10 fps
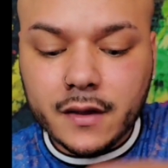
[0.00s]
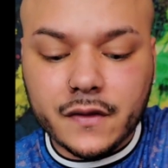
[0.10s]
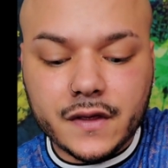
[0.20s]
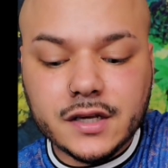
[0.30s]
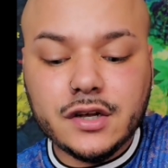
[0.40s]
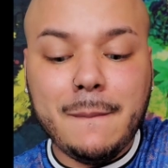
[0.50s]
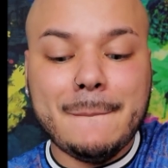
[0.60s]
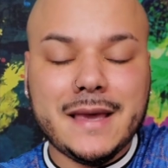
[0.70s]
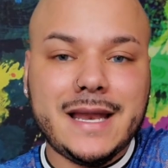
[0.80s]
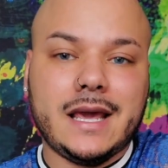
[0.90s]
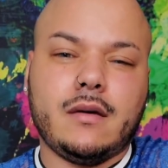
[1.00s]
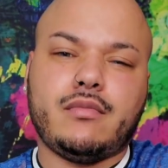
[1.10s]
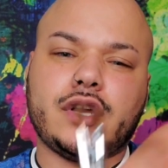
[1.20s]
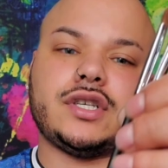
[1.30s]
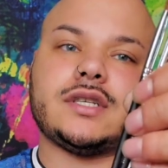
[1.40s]
These are mini
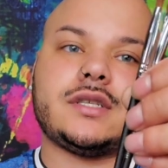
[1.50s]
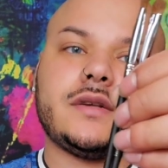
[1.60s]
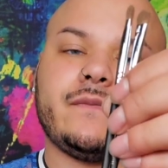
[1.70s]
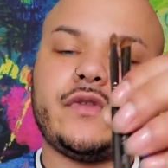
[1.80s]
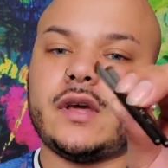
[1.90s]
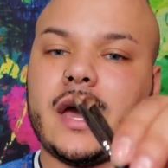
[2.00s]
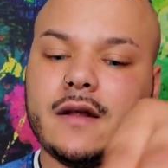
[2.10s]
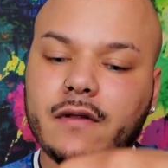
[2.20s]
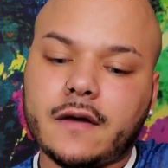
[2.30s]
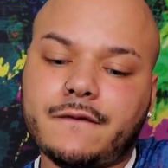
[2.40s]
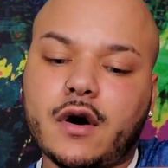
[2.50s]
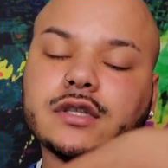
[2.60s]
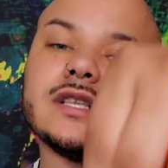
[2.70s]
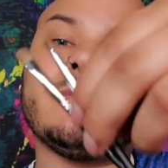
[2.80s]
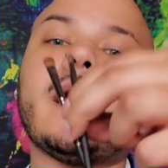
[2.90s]
brushes. They kind of like fall
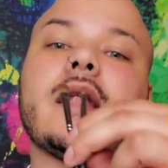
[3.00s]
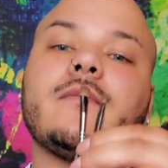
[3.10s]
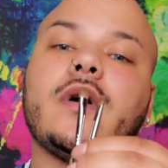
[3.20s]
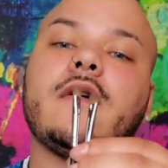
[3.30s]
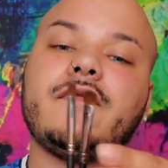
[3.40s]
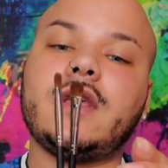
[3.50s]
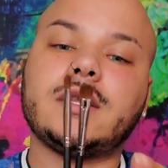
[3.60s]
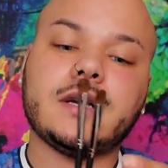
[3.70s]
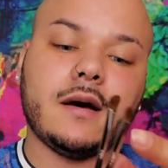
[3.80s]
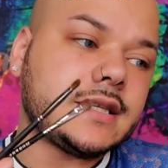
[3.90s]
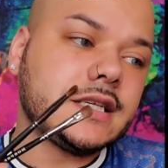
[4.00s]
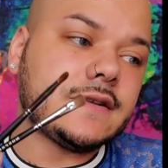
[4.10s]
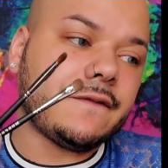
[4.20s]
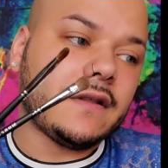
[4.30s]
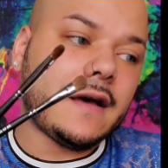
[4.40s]
to the bottom of the tub. This
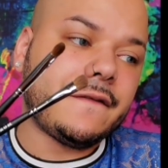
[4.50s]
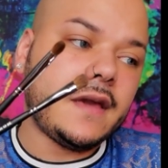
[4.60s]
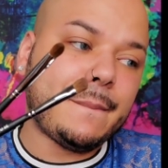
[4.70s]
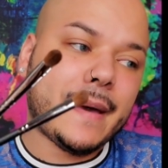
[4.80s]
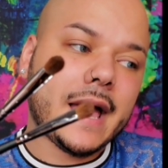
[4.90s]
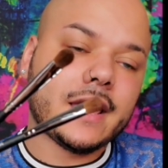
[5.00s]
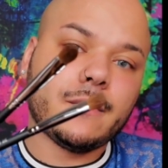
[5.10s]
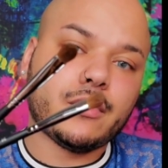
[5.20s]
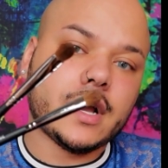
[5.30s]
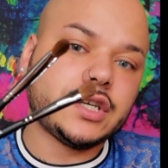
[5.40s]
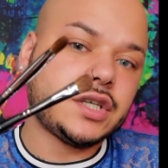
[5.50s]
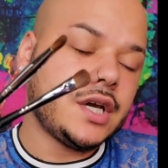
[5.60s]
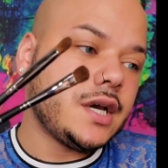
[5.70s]
fluffy packing brush